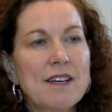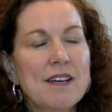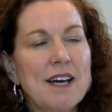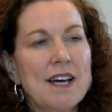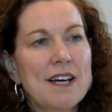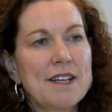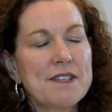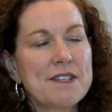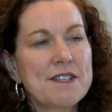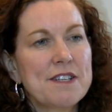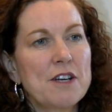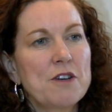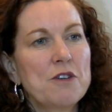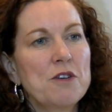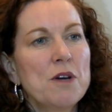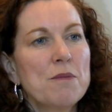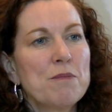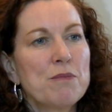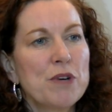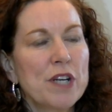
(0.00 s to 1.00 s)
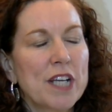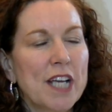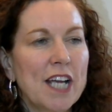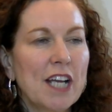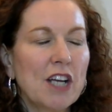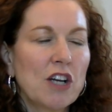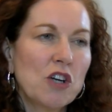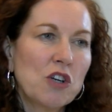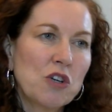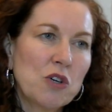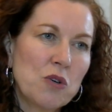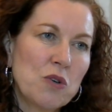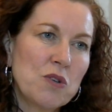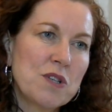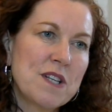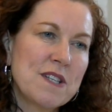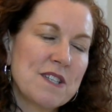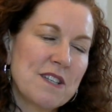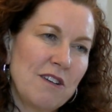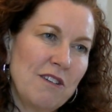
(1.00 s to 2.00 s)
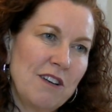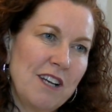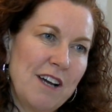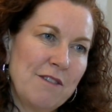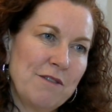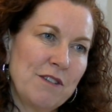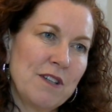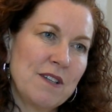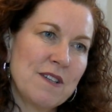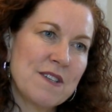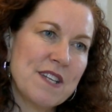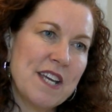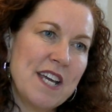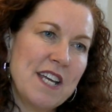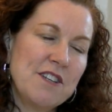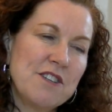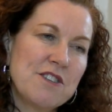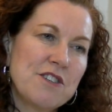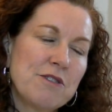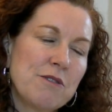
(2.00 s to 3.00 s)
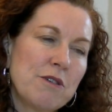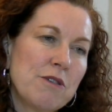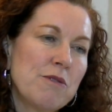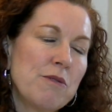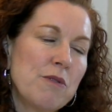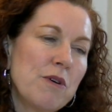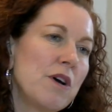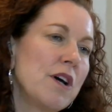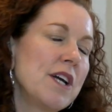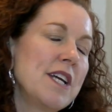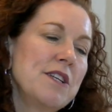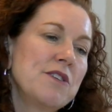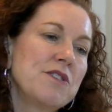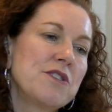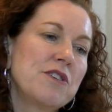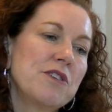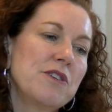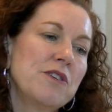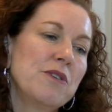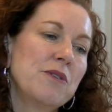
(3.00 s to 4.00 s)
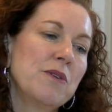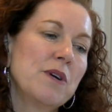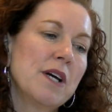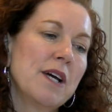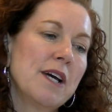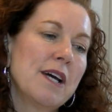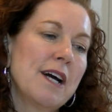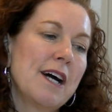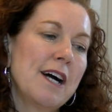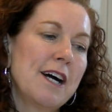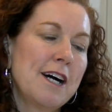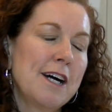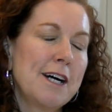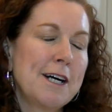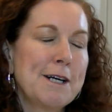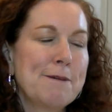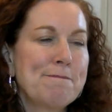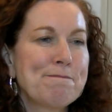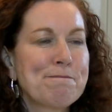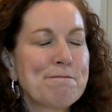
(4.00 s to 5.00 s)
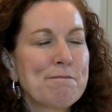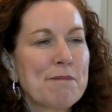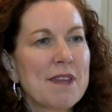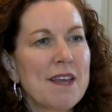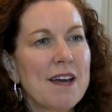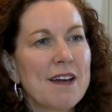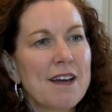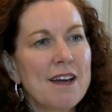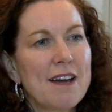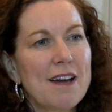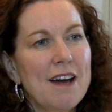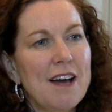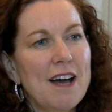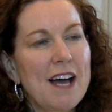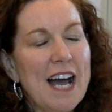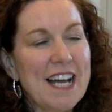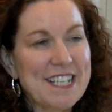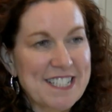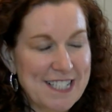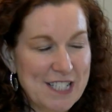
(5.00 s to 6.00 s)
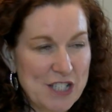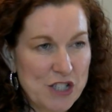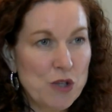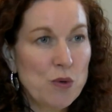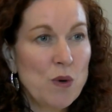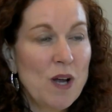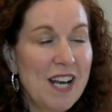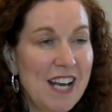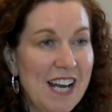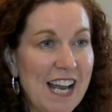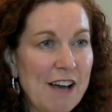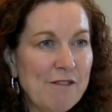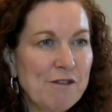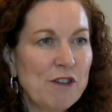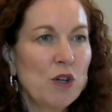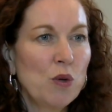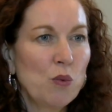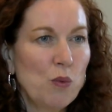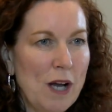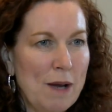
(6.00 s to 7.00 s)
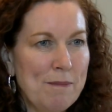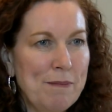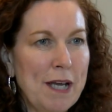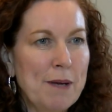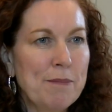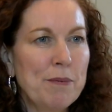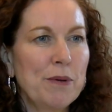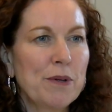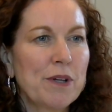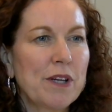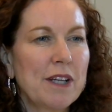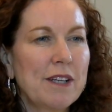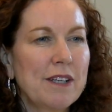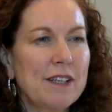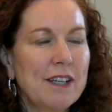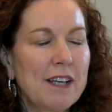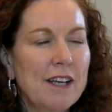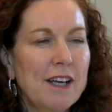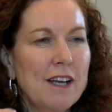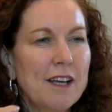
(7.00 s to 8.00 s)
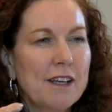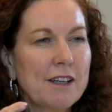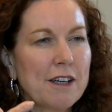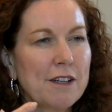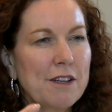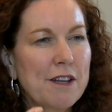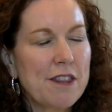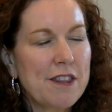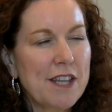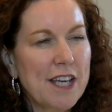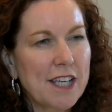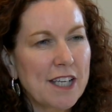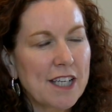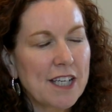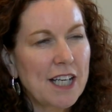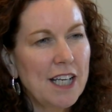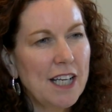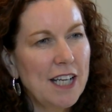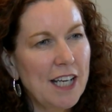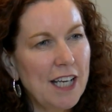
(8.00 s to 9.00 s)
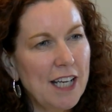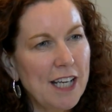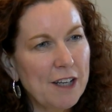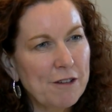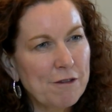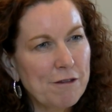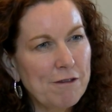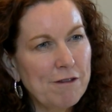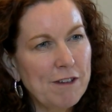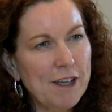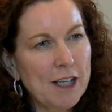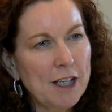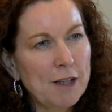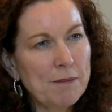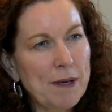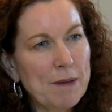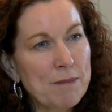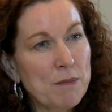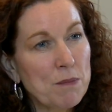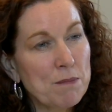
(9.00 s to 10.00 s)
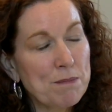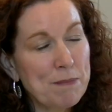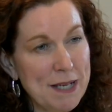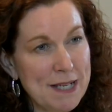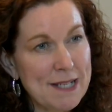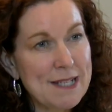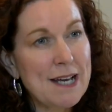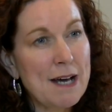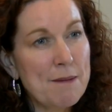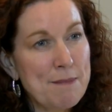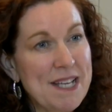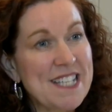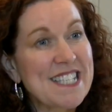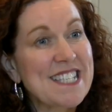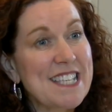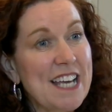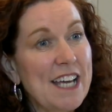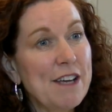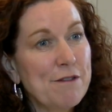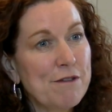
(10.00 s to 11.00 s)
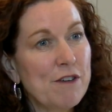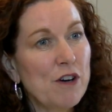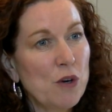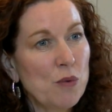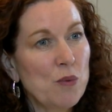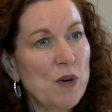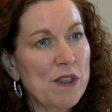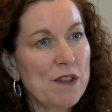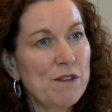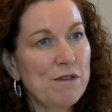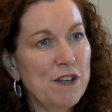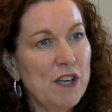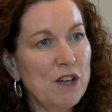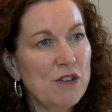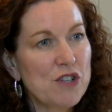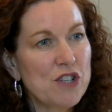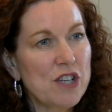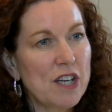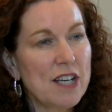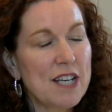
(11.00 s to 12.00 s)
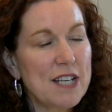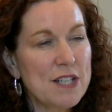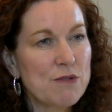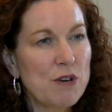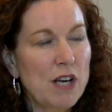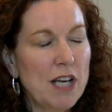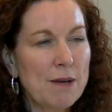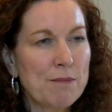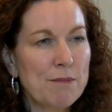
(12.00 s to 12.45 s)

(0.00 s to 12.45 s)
And so bringing cortisol levels to a level where people can think clearly and feel a bit safer with the future is really